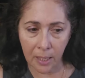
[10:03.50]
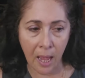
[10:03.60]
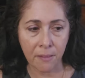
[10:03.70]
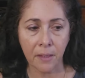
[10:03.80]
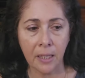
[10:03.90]

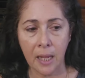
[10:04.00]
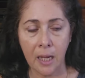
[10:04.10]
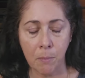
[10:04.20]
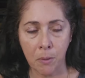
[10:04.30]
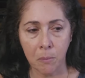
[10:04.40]
Kathleen
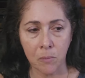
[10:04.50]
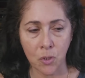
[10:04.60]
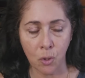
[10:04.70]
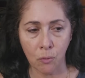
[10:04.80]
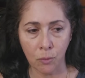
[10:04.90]

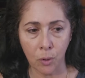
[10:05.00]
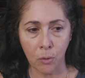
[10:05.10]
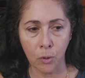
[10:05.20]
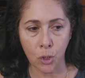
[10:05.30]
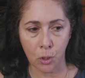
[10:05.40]
Abrams, who
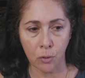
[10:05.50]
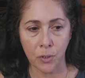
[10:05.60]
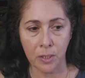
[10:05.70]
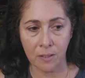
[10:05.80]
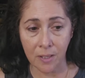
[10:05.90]
wrote Journal
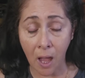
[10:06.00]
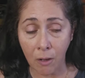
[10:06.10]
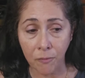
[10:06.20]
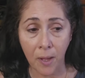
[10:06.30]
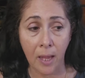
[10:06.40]
to the
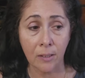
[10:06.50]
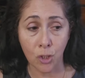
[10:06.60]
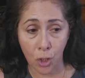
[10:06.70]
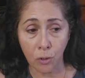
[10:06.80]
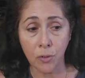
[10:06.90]
Self, and
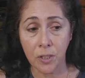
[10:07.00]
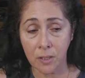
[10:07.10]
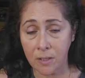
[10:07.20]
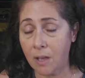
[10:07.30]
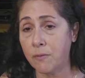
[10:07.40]
Journal to the
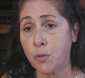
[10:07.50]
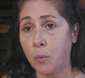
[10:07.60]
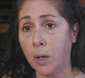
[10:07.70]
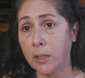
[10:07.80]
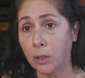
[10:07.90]
Self is
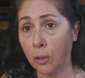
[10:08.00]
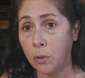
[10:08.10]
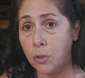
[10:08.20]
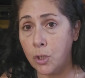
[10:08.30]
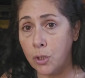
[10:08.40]
where I
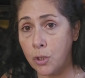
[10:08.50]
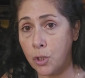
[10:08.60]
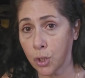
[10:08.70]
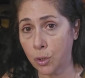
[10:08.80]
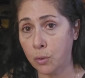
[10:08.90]
learned
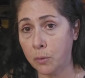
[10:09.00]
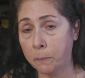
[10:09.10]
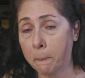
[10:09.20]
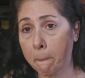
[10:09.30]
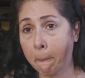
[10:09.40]
to.
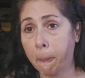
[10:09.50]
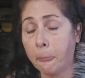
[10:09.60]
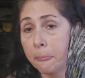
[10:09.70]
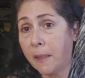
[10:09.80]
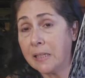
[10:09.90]

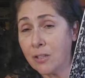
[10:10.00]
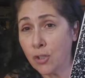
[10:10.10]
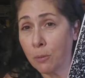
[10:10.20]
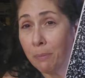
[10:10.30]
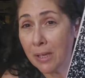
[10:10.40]
This is
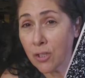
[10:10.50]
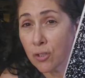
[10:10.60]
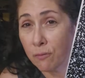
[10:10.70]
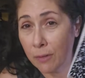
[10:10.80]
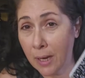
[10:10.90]
your
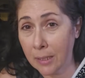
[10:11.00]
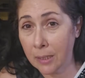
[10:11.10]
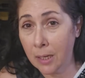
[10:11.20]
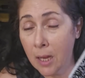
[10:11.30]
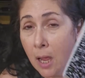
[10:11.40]
best friend,
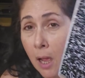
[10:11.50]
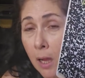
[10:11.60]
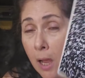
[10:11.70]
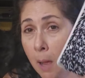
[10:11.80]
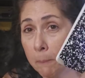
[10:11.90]
a
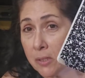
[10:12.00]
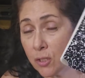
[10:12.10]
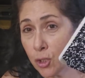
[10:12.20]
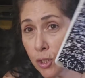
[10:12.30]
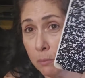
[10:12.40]

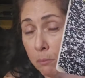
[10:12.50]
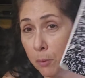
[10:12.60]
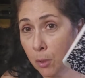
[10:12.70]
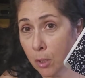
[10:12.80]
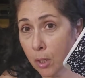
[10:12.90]
composition book.